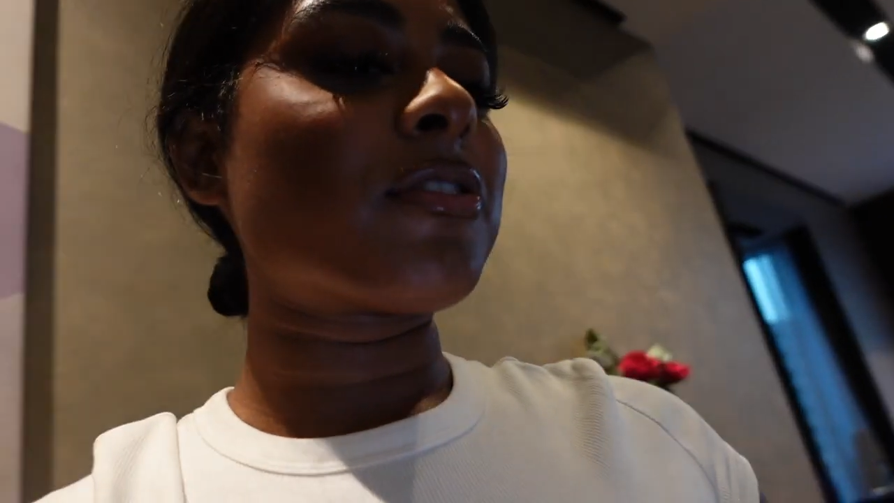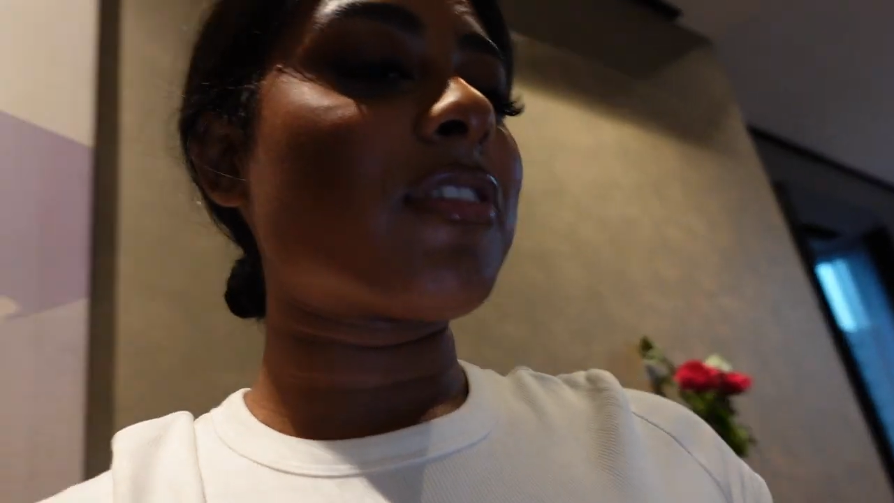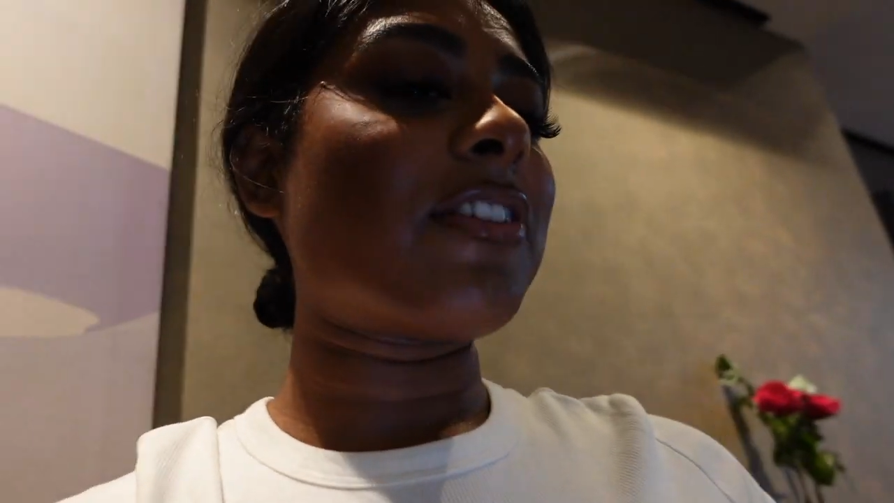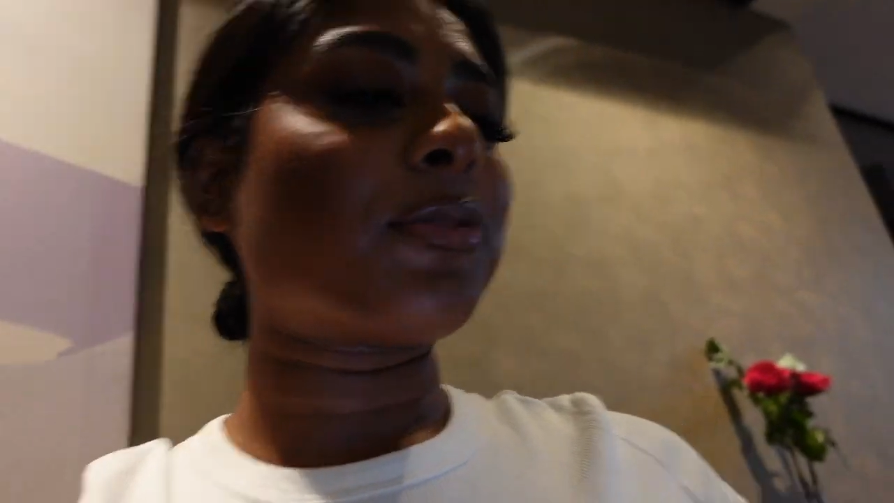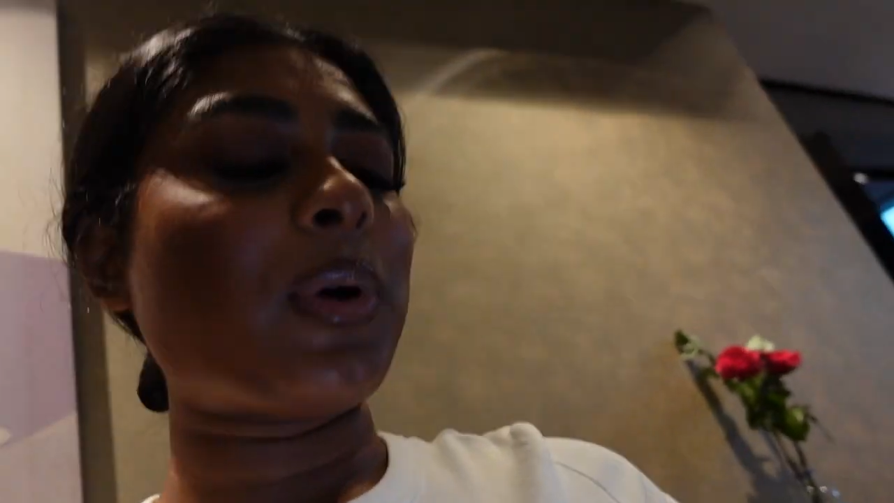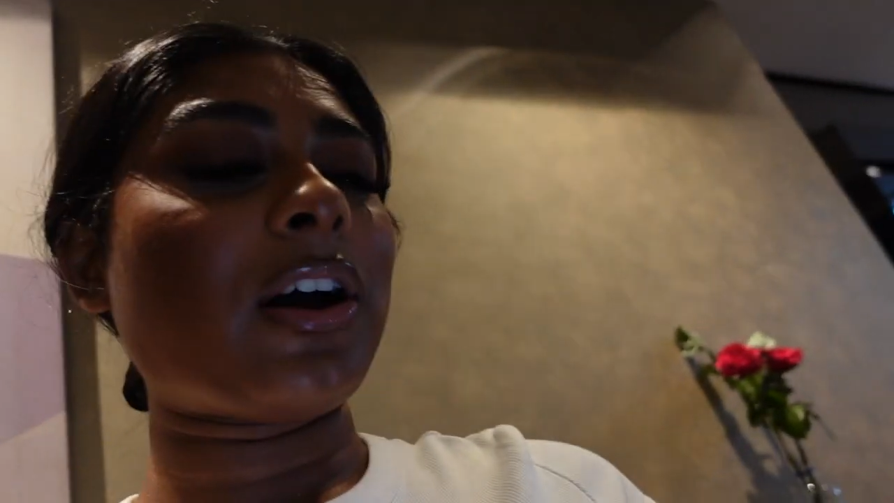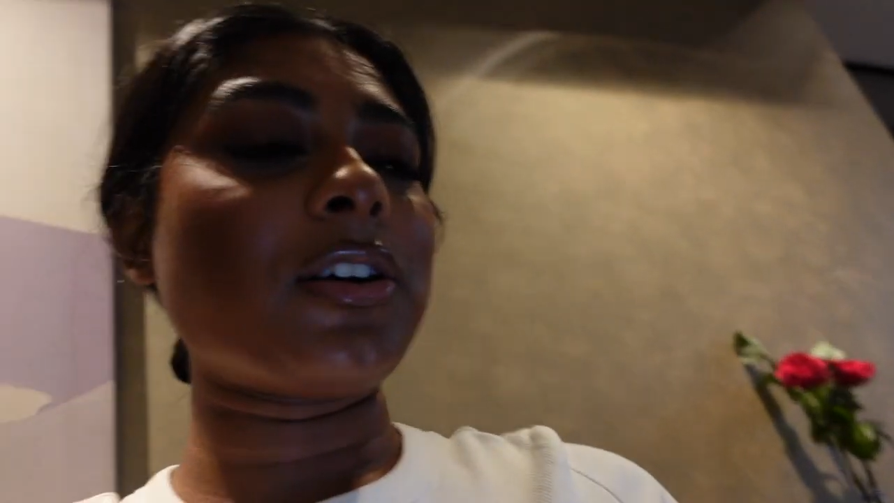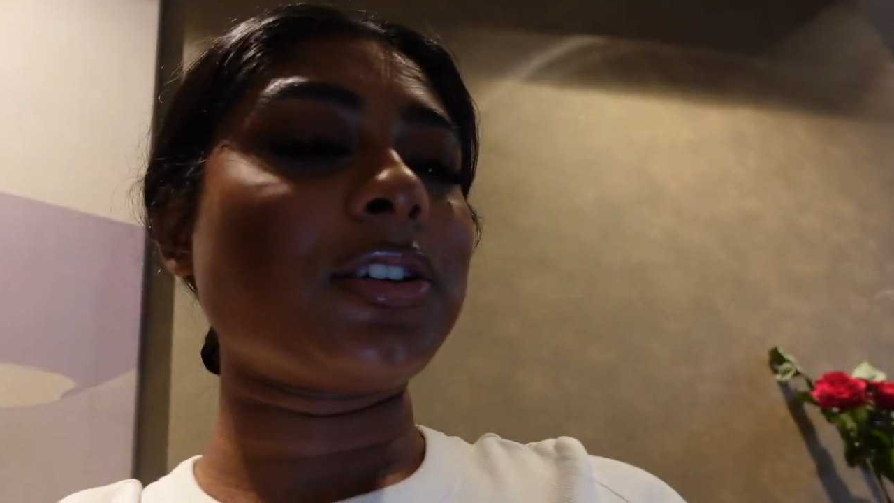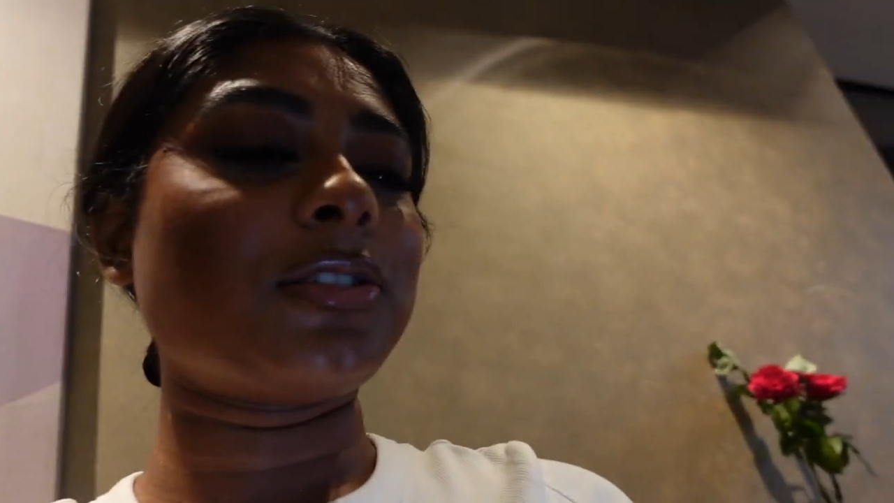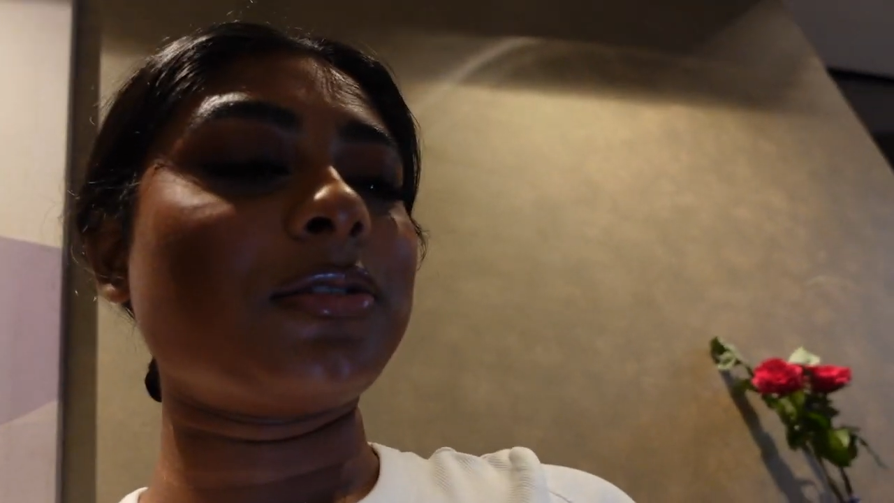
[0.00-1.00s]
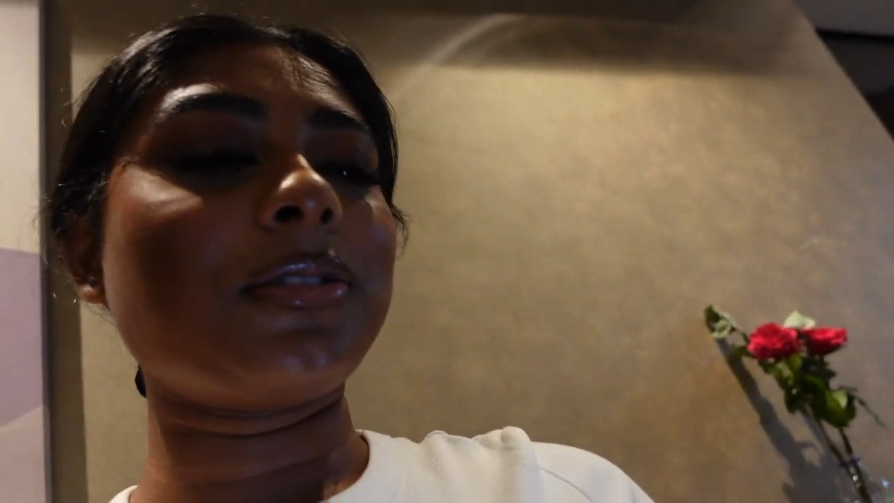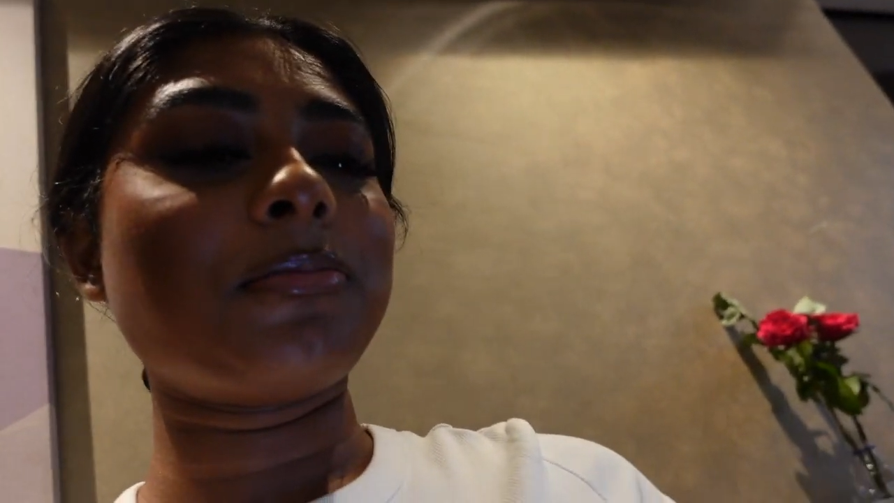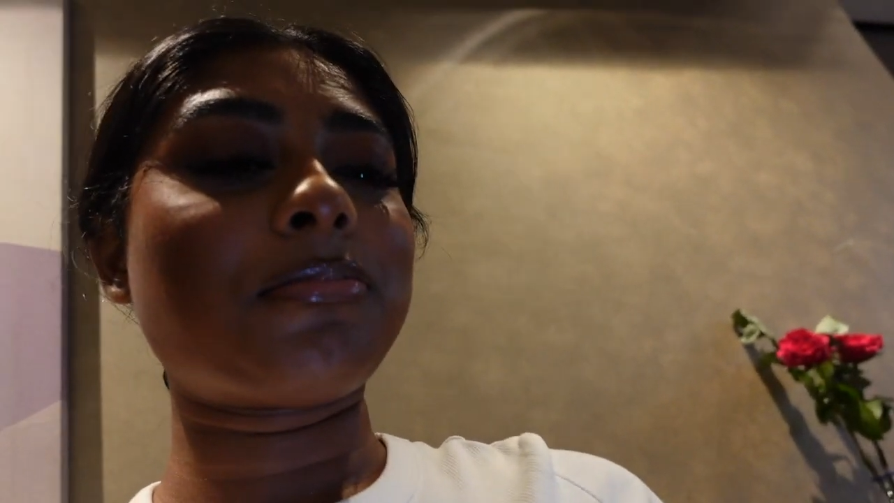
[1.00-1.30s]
arrived, where are you?